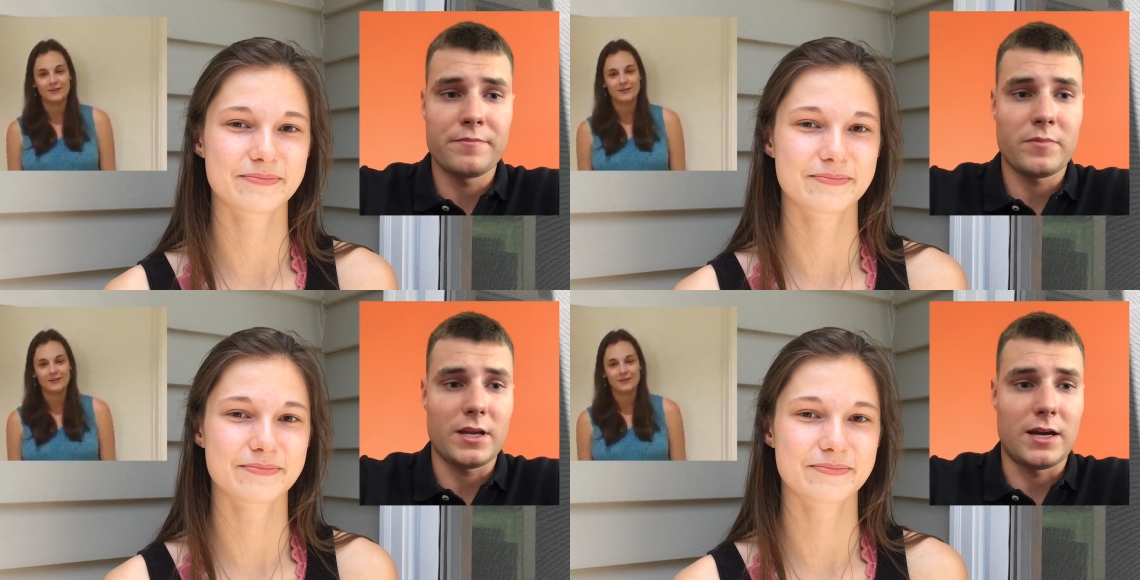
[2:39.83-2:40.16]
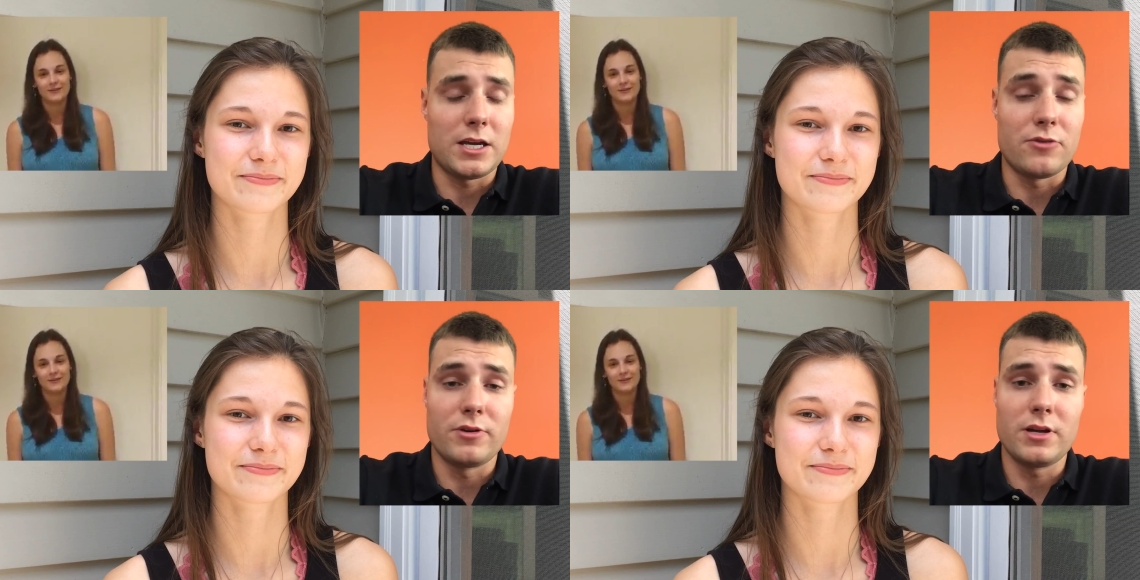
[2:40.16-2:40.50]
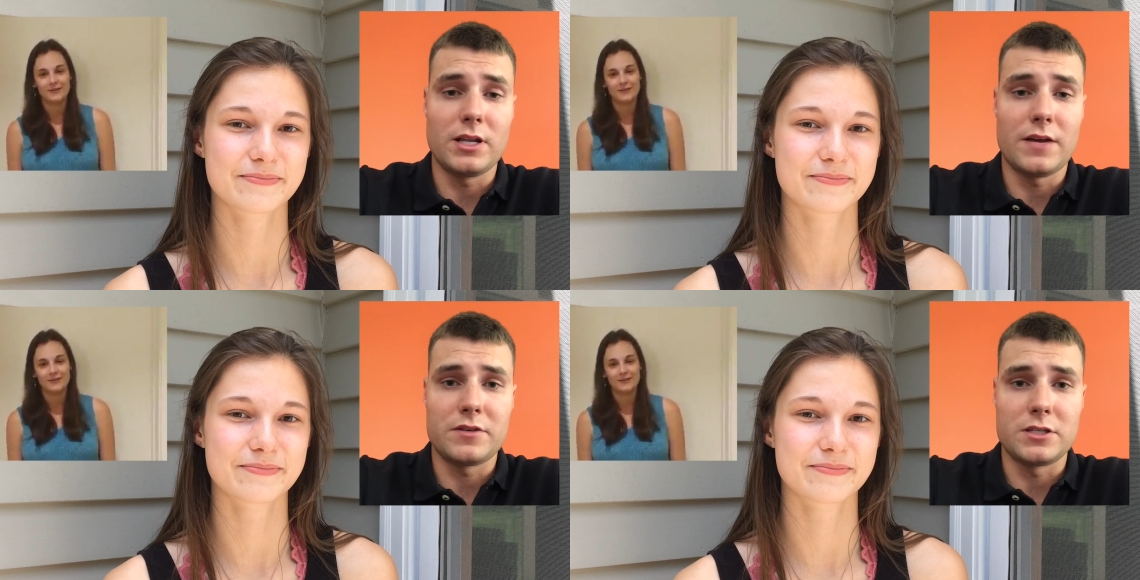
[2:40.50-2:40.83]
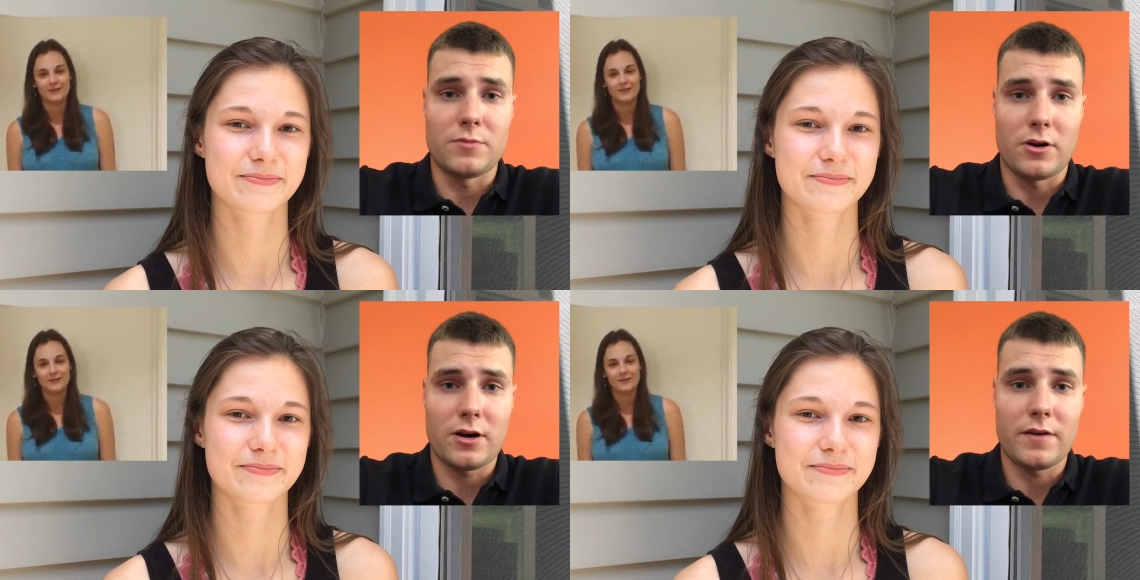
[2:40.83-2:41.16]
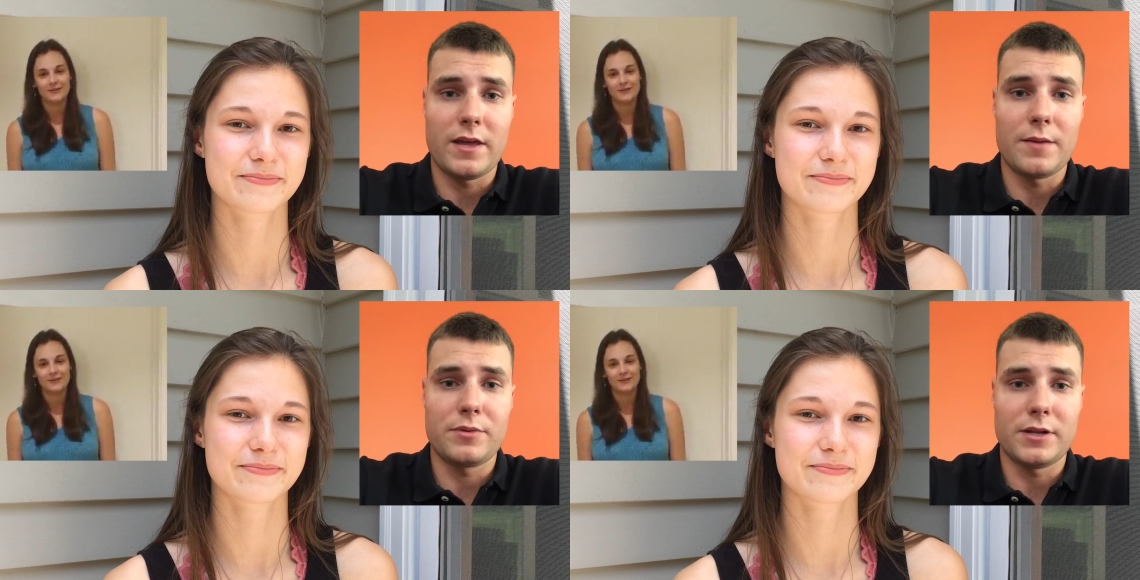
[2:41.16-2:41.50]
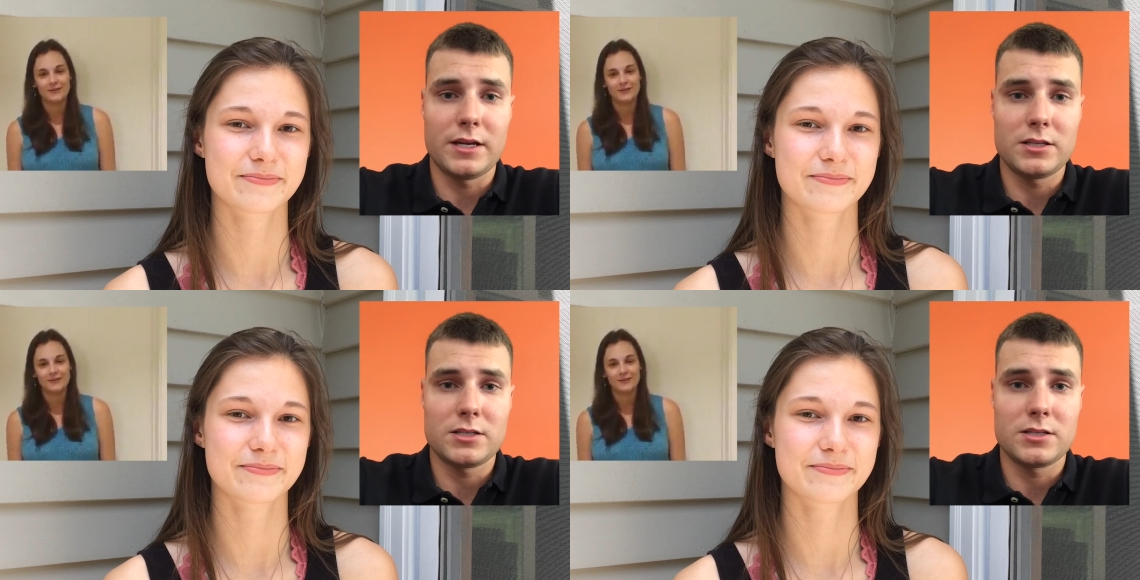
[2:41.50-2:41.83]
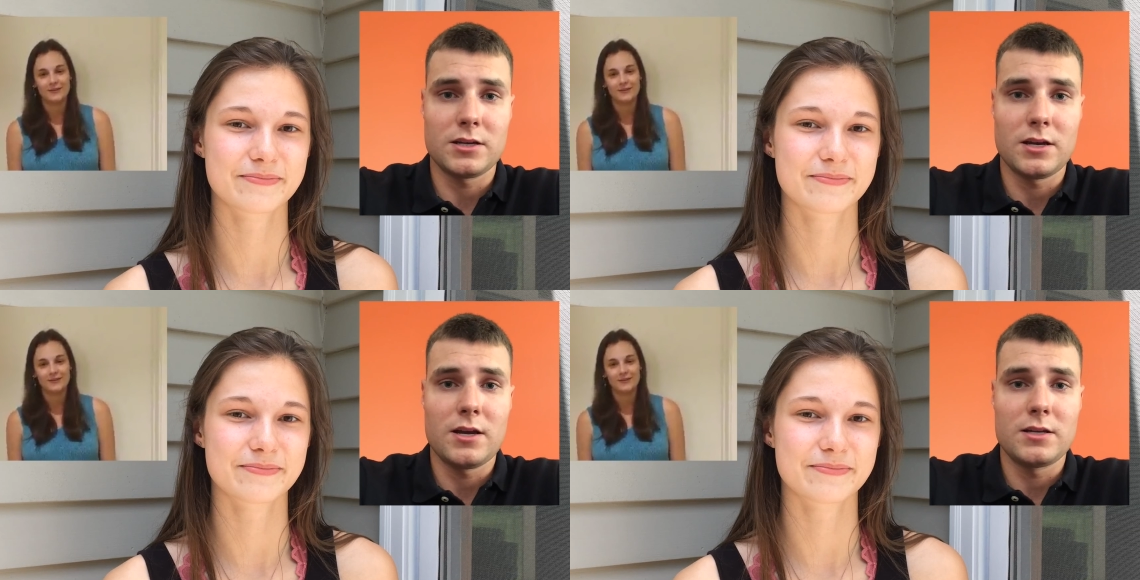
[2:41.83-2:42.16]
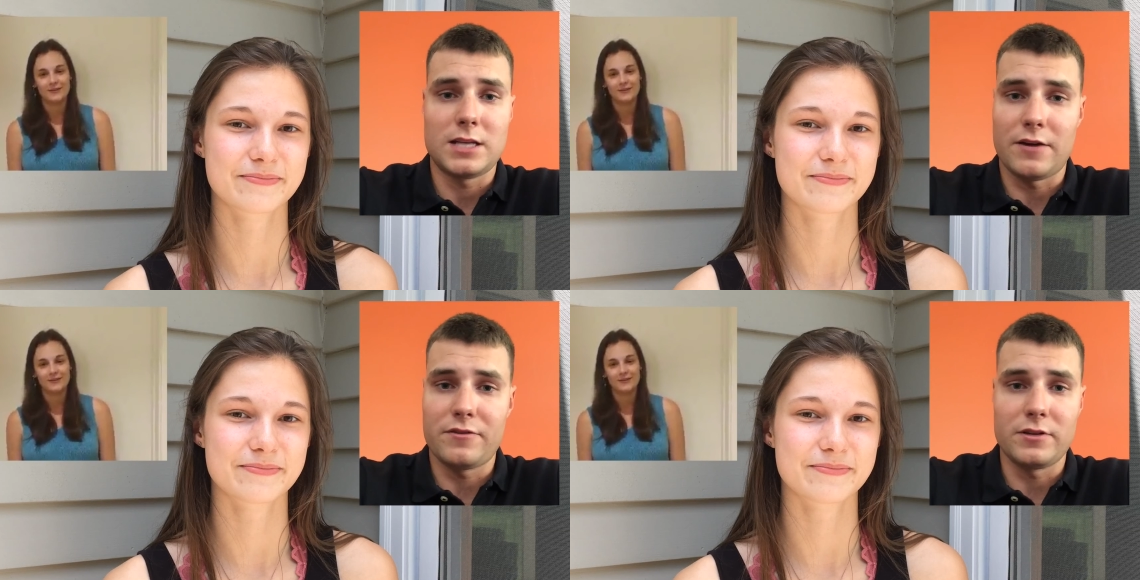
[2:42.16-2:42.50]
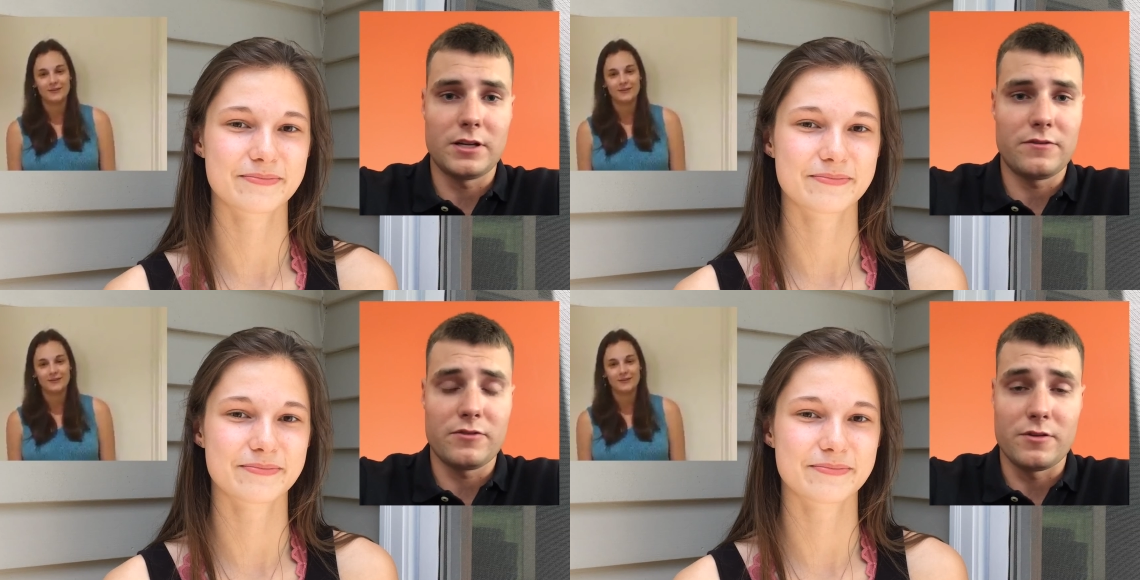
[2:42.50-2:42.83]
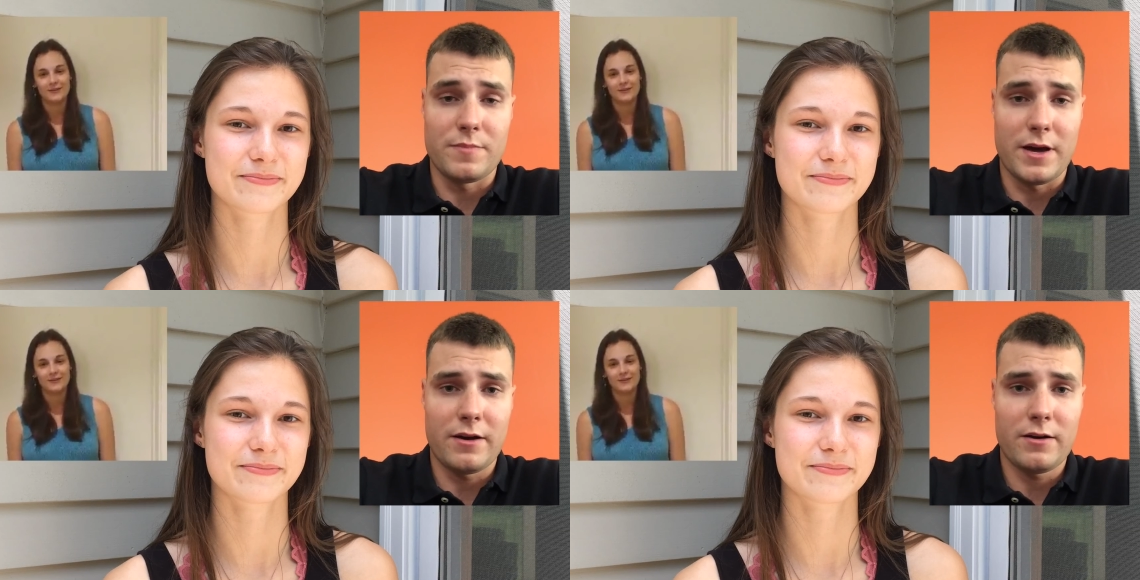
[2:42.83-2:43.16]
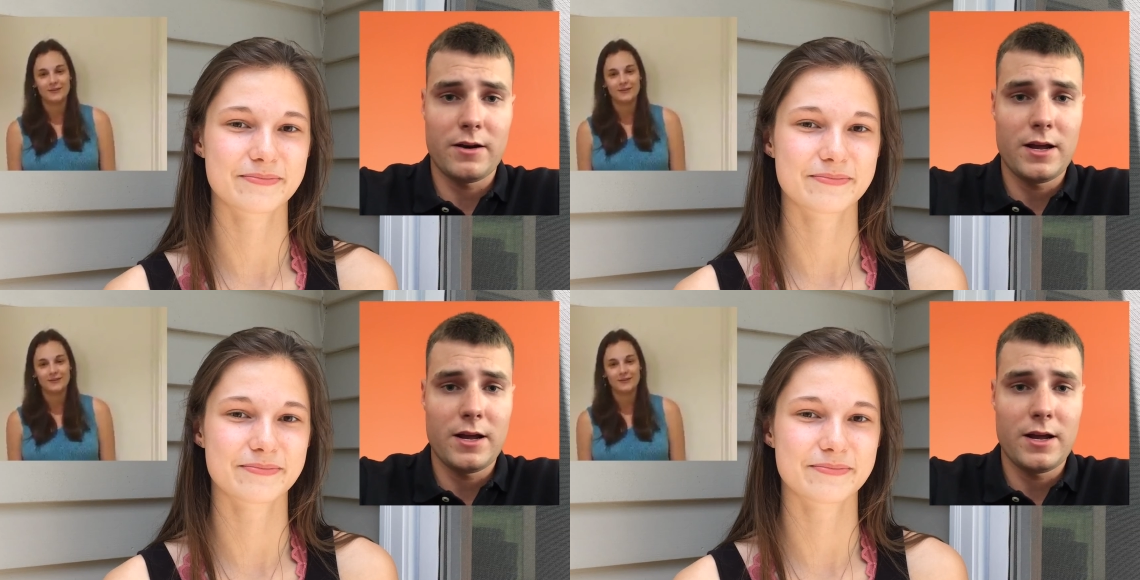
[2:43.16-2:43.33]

Speaker 1: Uh, he really left his mark on that place, definitely for the better.